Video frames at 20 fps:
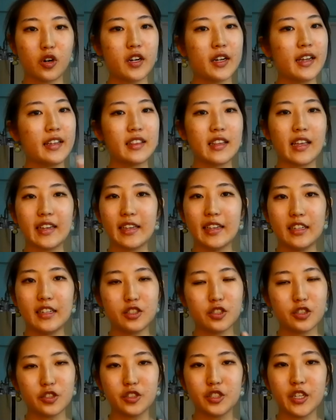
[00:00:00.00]
drawing and like
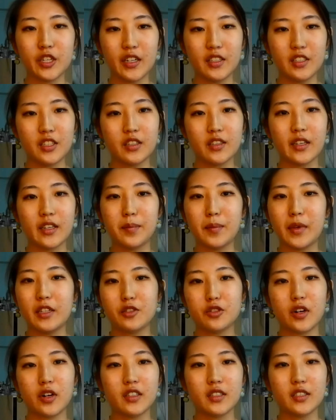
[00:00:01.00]
interchanging them
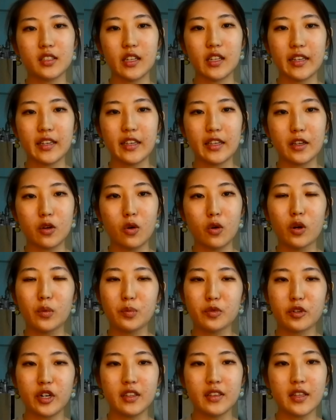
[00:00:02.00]
and trying to like
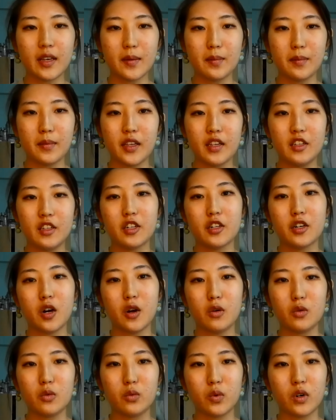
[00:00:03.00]
incorporate them in your
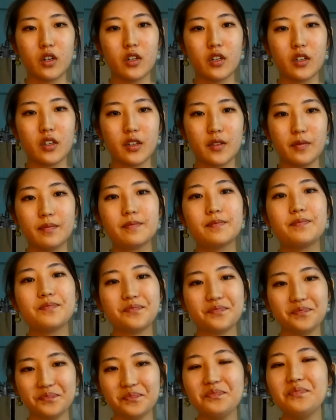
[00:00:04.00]
own work.
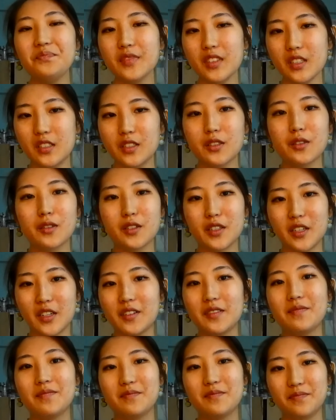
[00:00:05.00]
So, yeah.
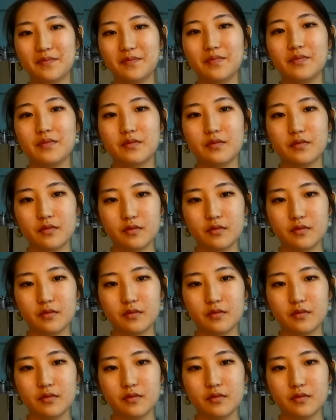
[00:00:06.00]
Do they